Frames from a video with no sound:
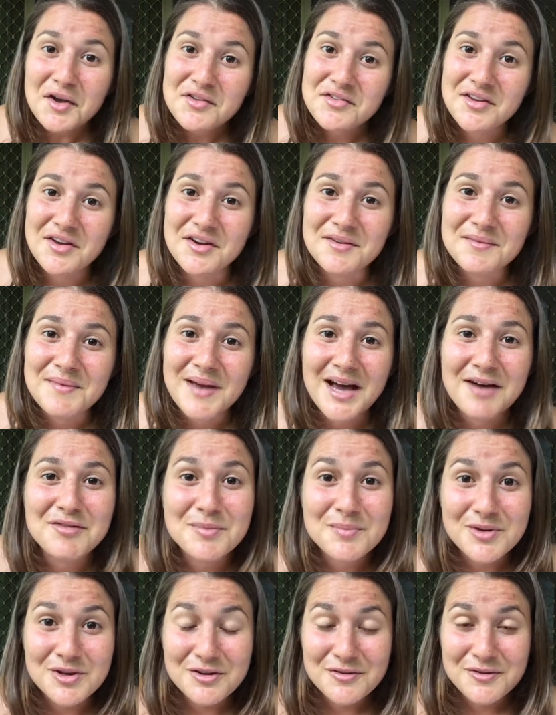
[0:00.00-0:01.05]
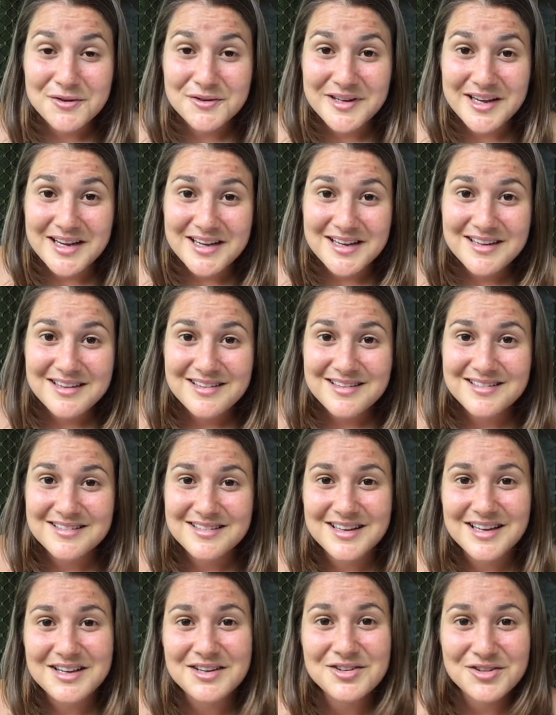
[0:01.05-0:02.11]
So have a beautiful day.
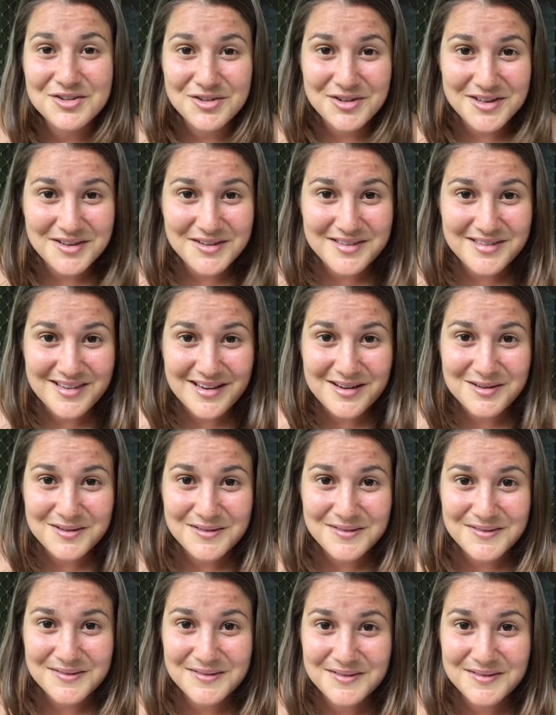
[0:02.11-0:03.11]
enjoy yourself.